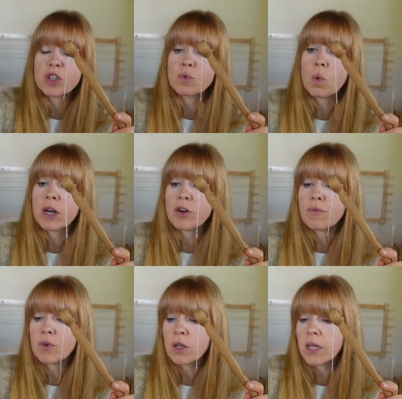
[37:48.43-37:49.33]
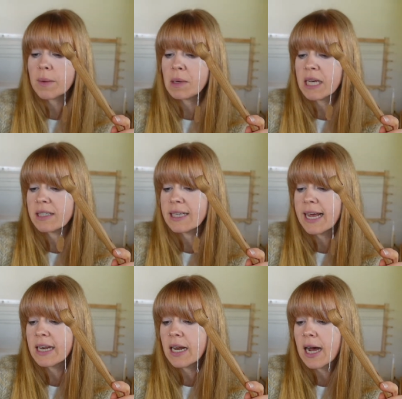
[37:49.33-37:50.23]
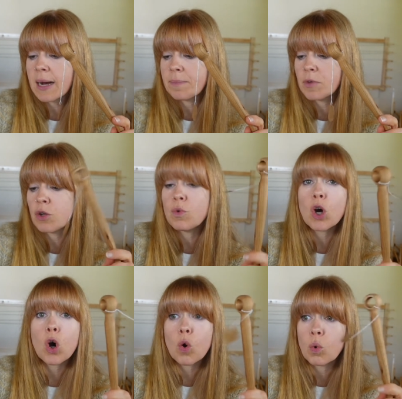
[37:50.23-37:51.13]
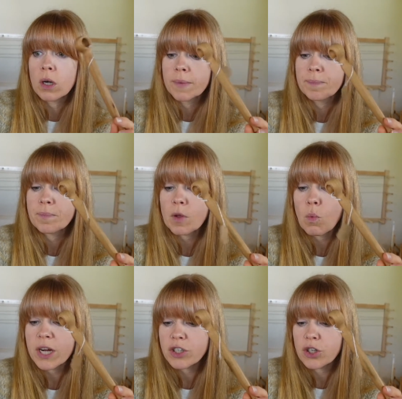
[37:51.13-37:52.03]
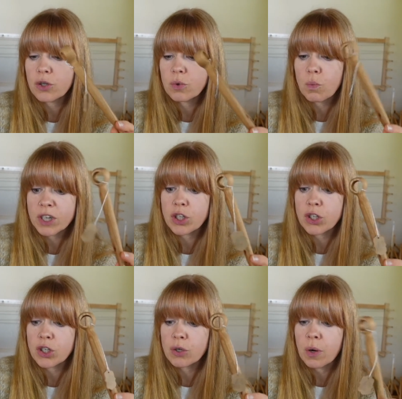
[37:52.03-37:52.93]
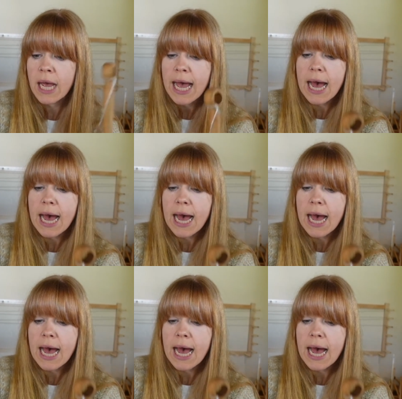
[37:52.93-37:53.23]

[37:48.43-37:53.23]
which is wonderful because then um, you know what to, what to do.